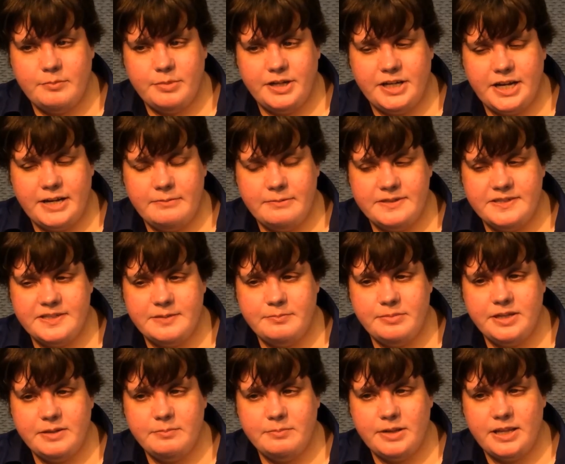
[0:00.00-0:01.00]
But I was
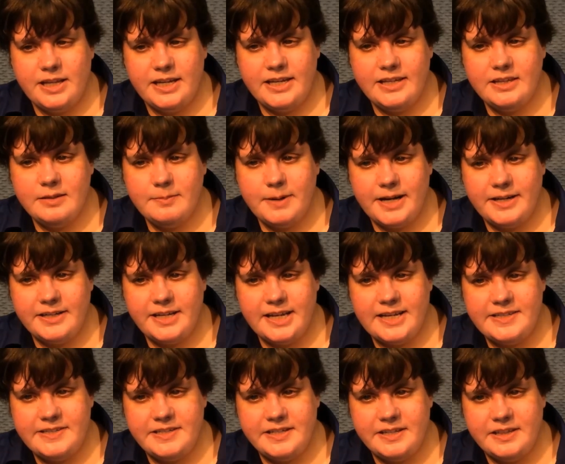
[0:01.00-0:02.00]
simply playing the
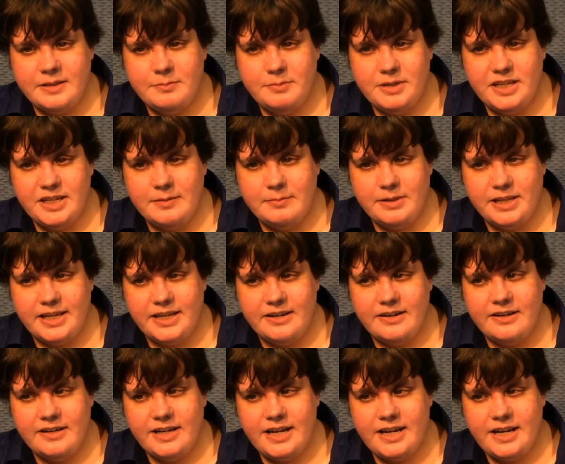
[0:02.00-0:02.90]
podcast in the media player,